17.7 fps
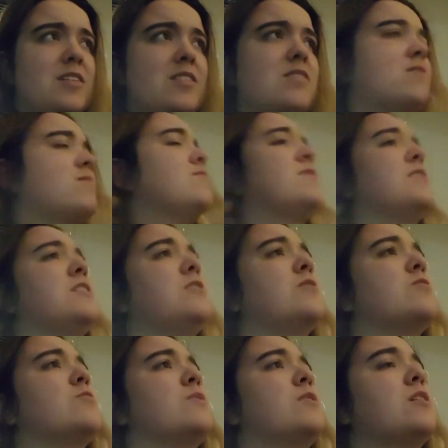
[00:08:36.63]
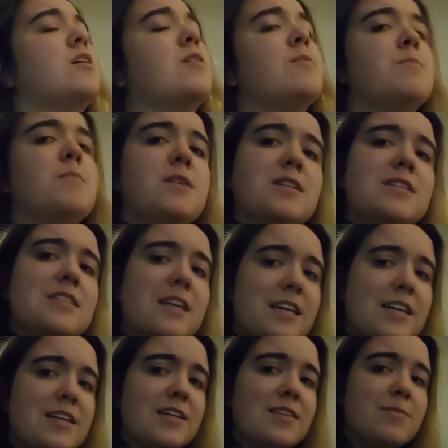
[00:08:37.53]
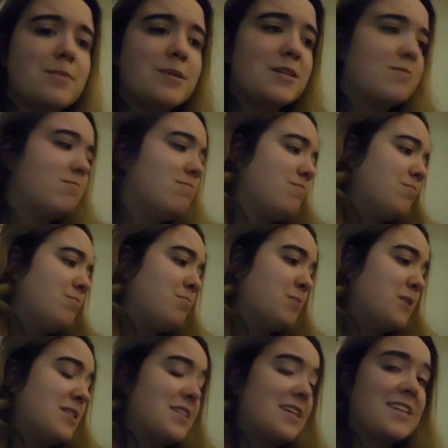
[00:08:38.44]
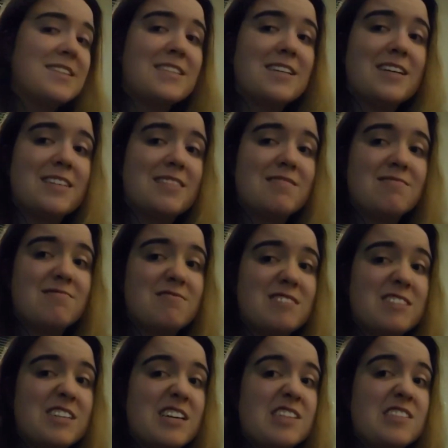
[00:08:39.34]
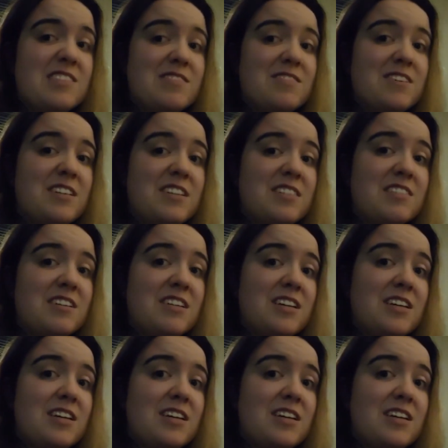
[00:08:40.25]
some videos were not being taken, but besides that, tons of fun.